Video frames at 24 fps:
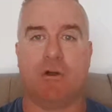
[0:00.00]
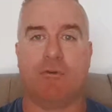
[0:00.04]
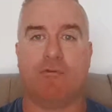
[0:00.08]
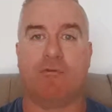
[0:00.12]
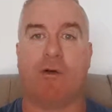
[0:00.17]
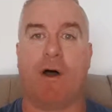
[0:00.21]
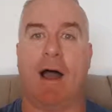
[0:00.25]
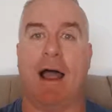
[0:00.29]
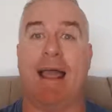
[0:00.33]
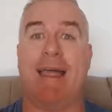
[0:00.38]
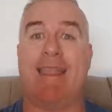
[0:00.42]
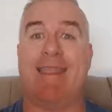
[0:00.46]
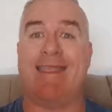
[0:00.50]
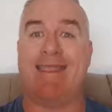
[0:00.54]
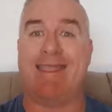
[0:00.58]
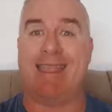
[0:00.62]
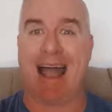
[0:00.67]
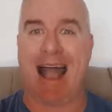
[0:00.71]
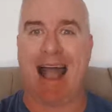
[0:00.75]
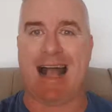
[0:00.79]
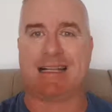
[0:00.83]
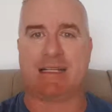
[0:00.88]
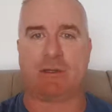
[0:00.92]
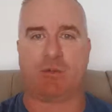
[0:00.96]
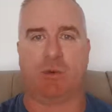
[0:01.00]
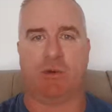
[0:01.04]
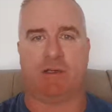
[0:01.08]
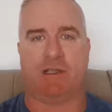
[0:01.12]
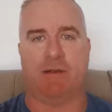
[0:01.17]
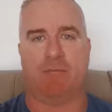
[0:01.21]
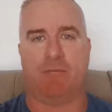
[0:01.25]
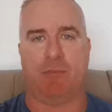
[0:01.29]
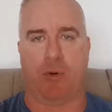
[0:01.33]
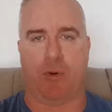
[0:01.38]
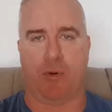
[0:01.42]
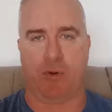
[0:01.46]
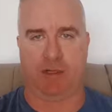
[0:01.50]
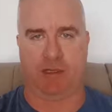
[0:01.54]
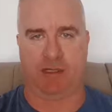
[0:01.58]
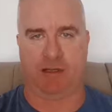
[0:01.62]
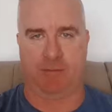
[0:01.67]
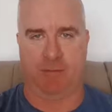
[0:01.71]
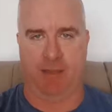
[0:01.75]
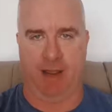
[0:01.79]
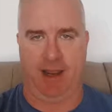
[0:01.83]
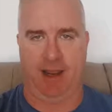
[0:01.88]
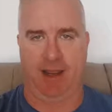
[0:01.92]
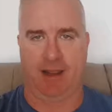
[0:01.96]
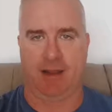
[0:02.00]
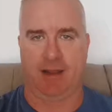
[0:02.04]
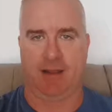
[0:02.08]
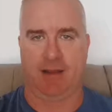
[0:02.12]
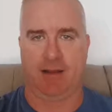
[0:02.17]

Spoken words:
Right? That's what's important to me.